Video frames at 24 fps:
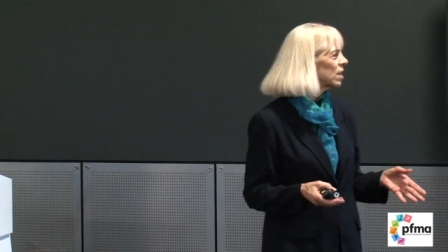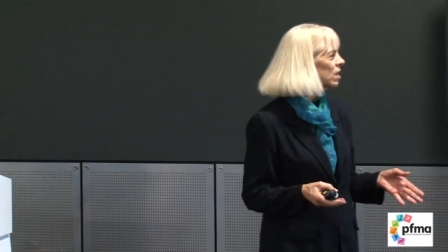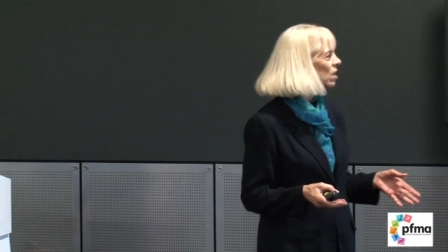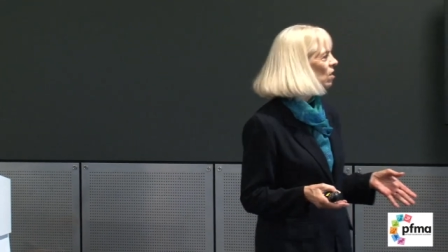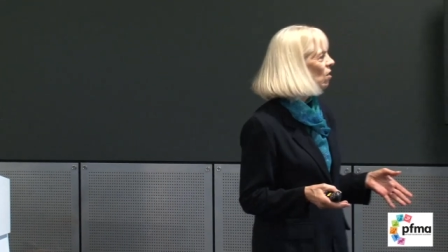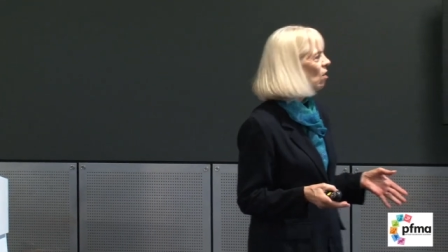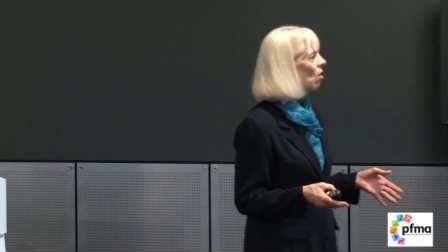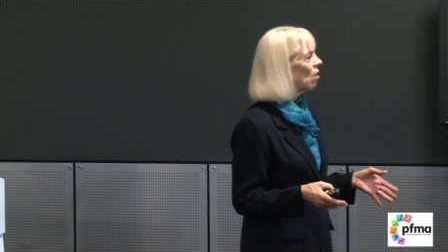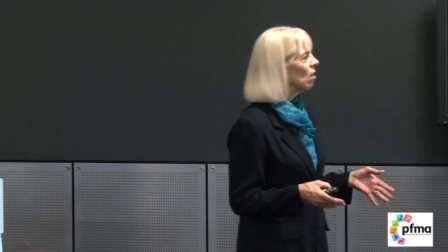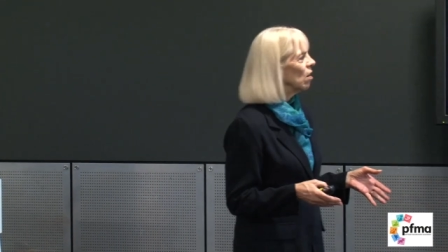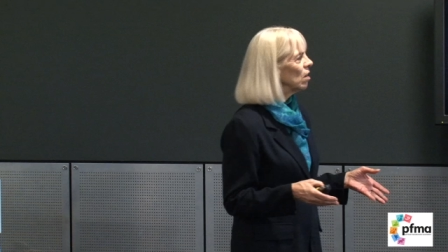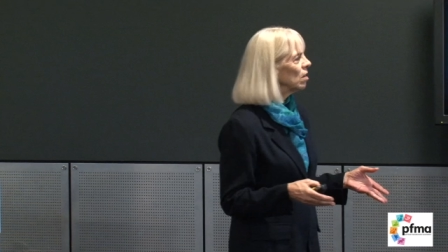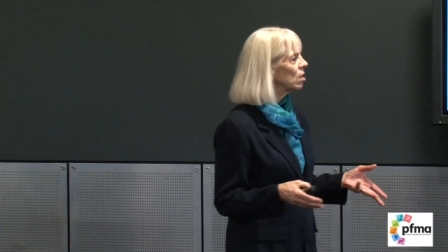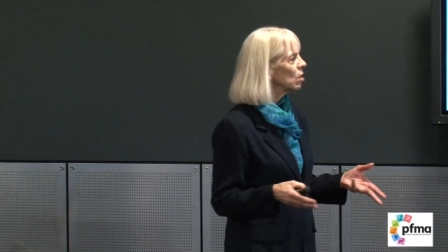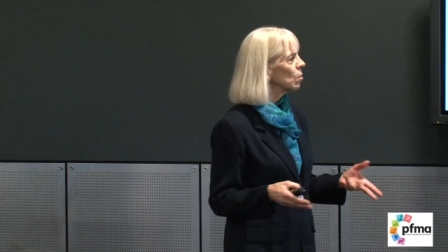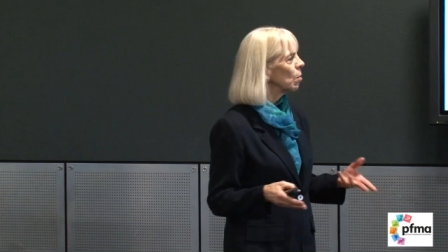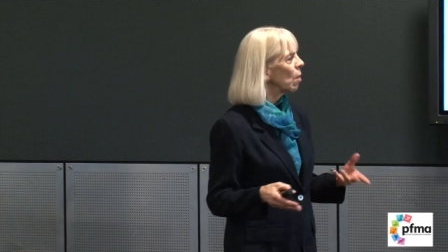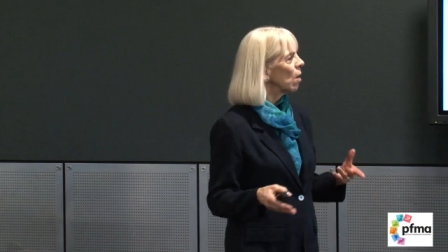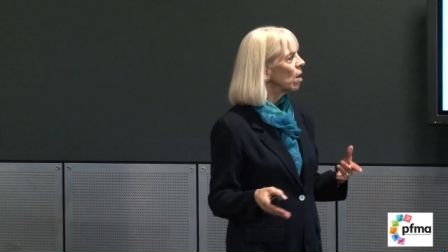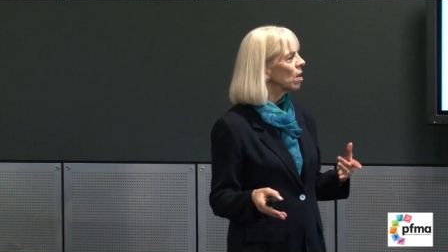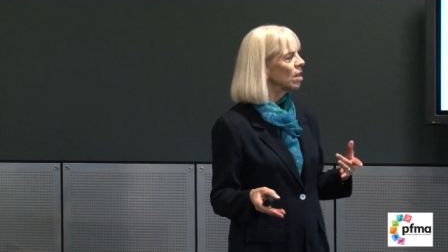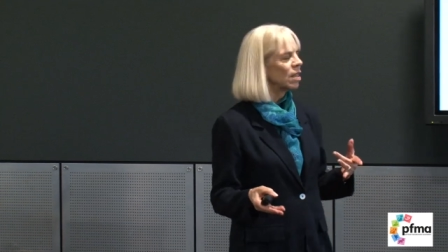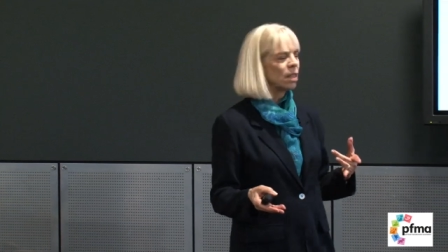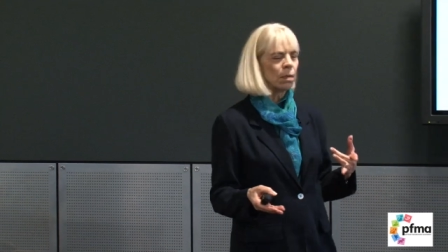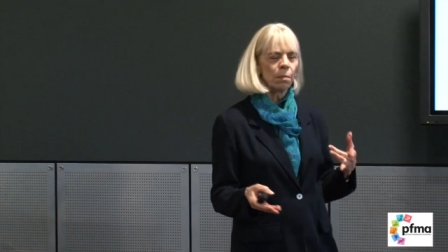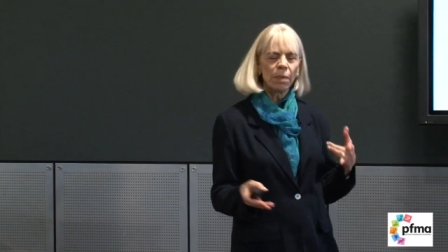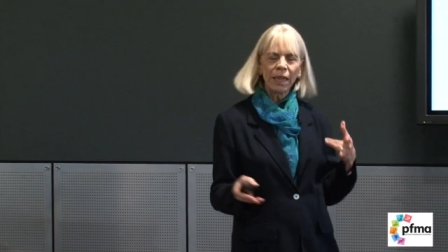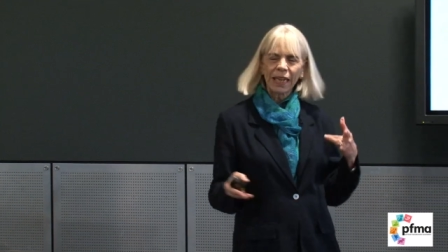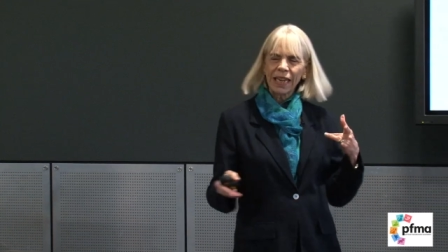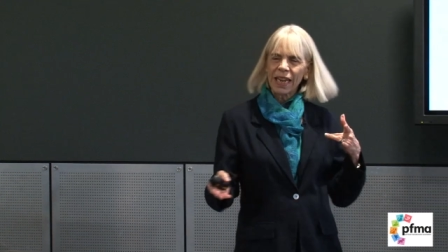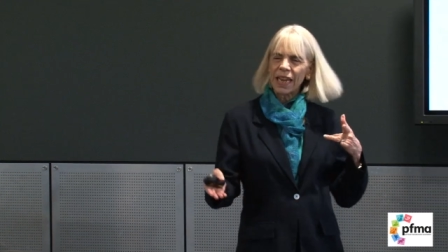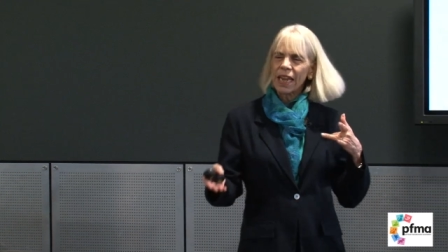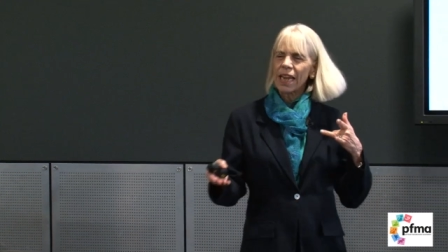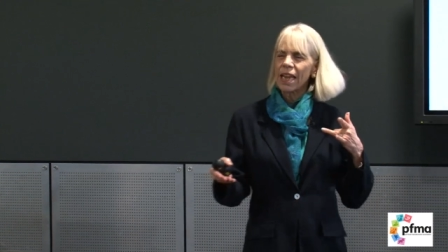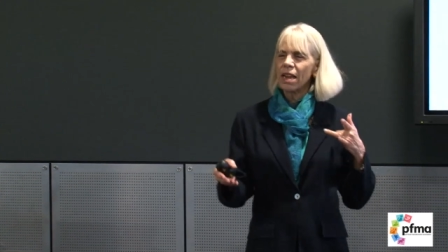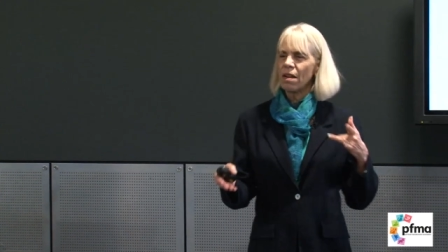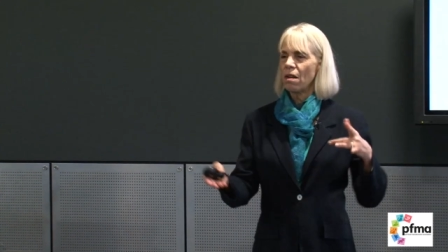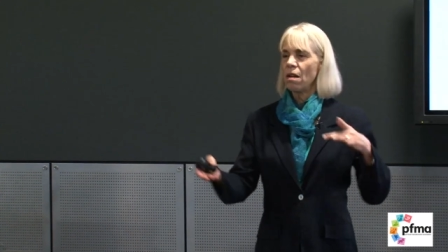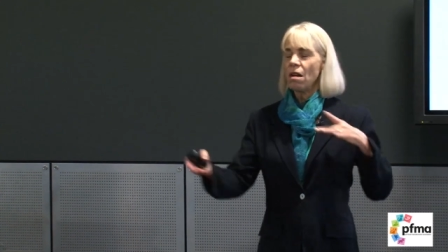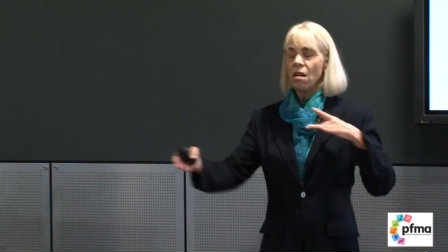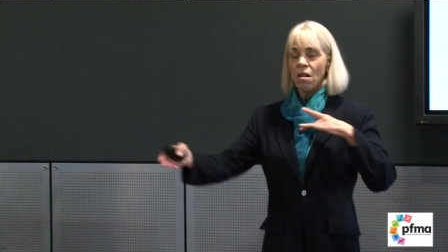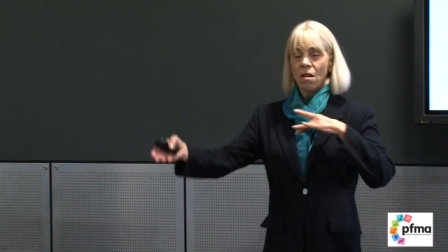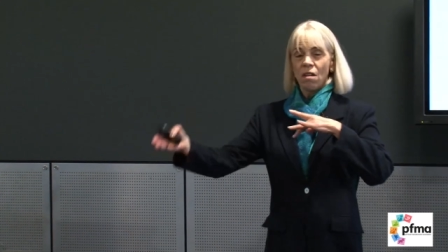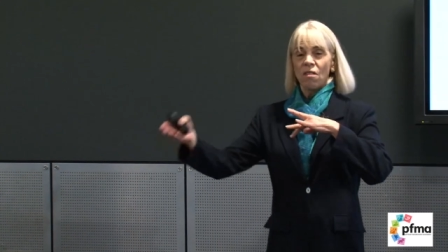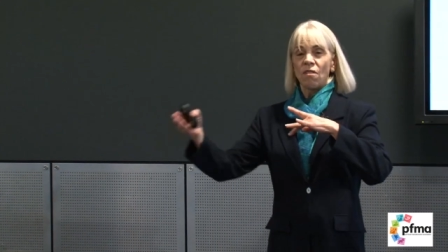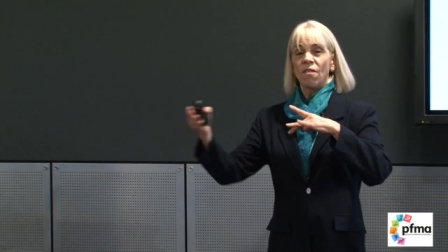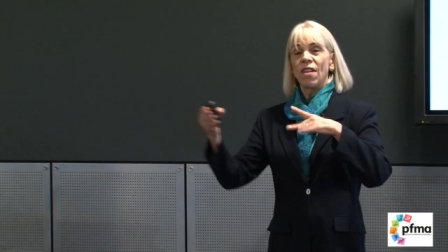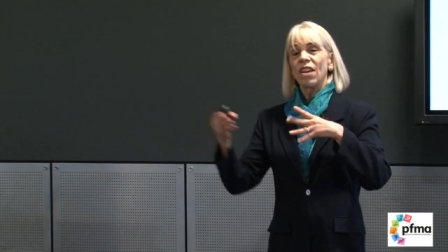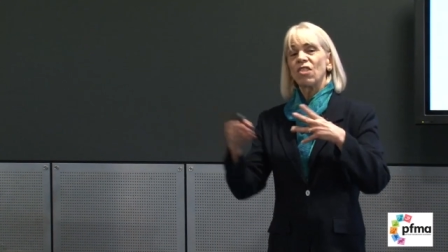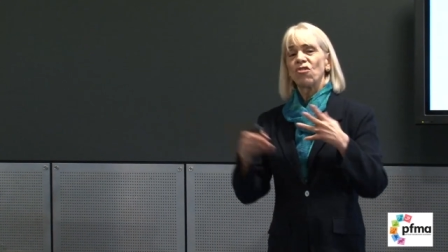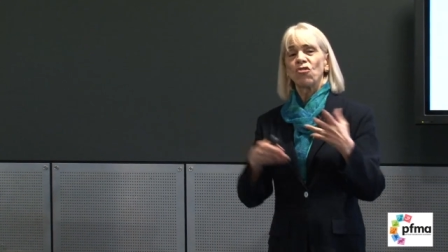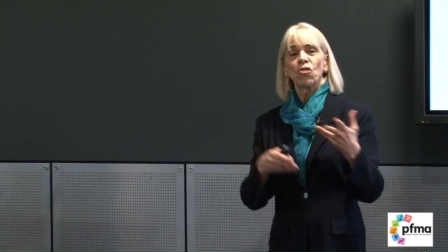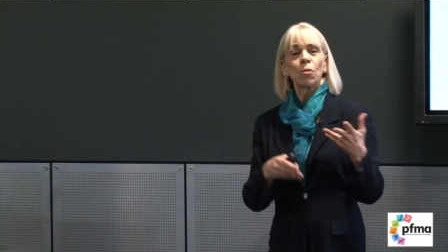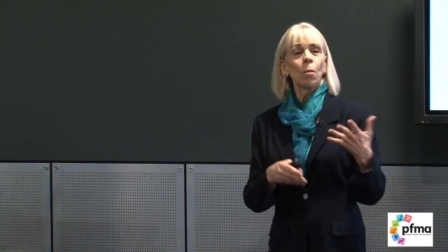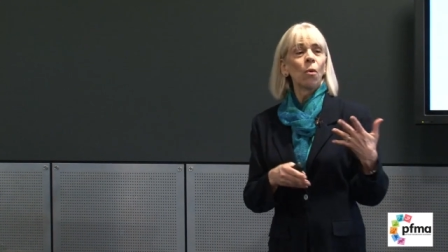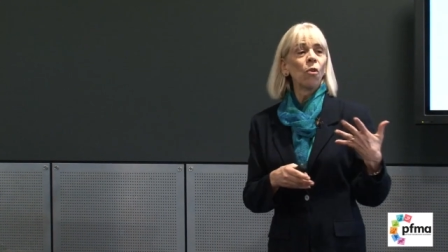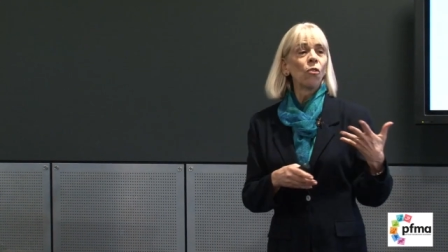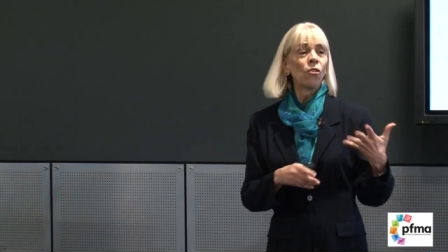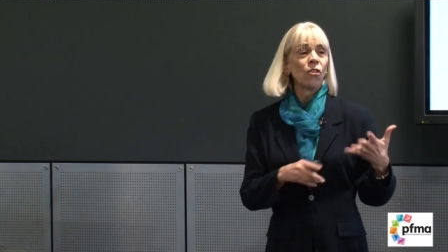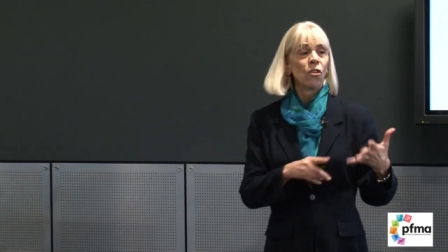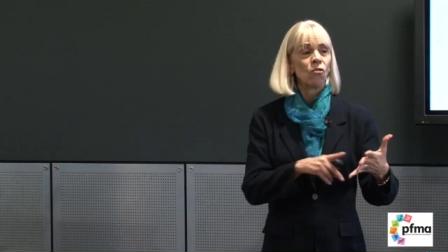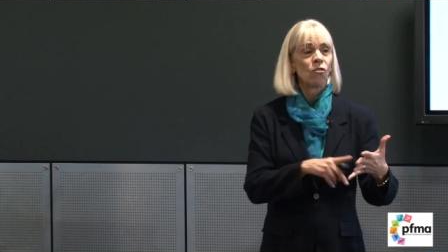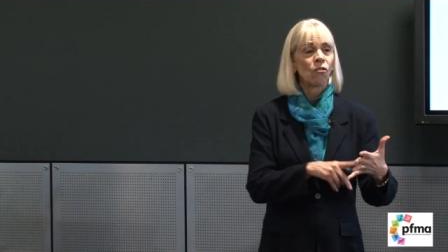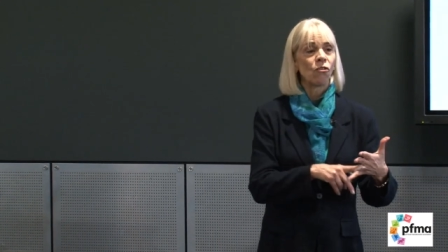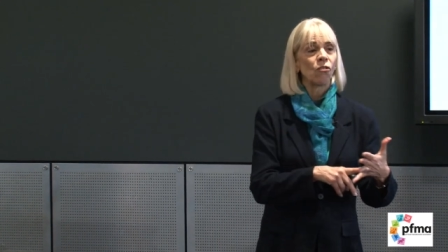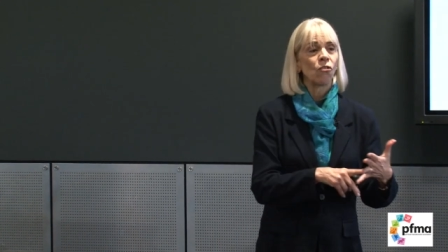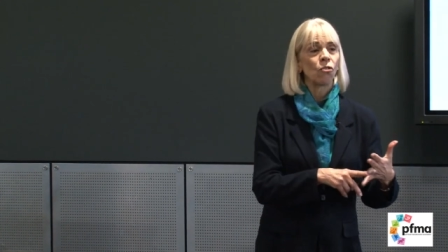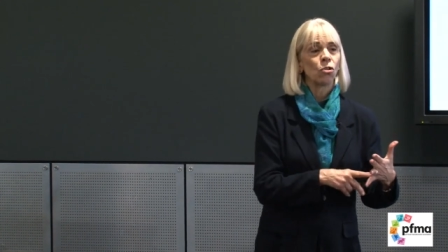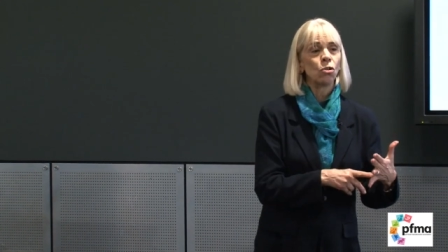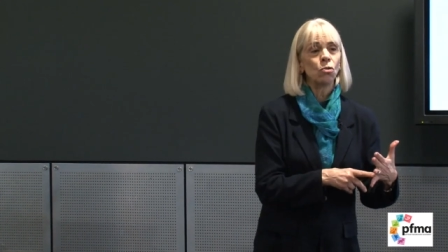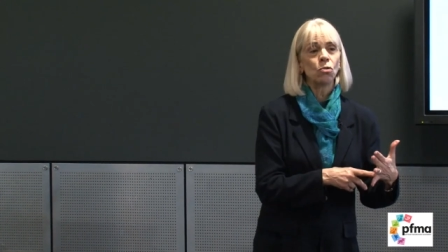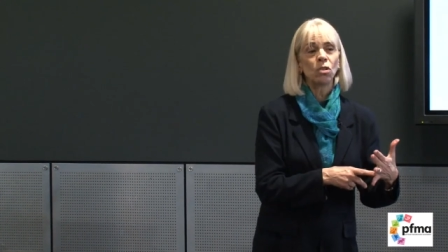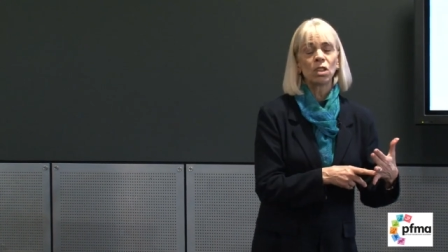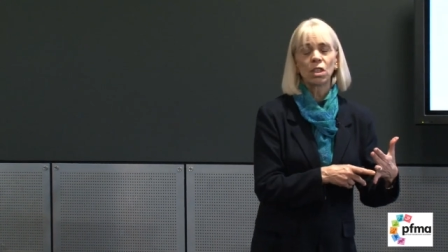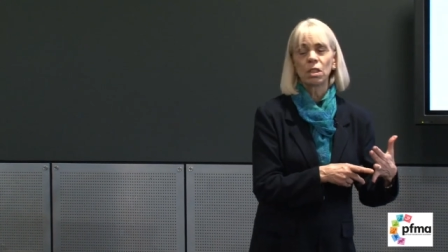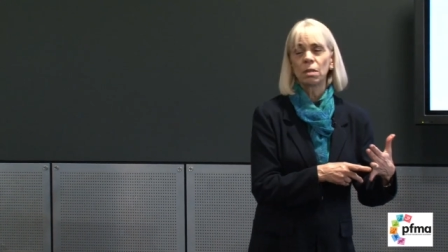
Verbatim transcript: They're also possibly in vegetables and fruits,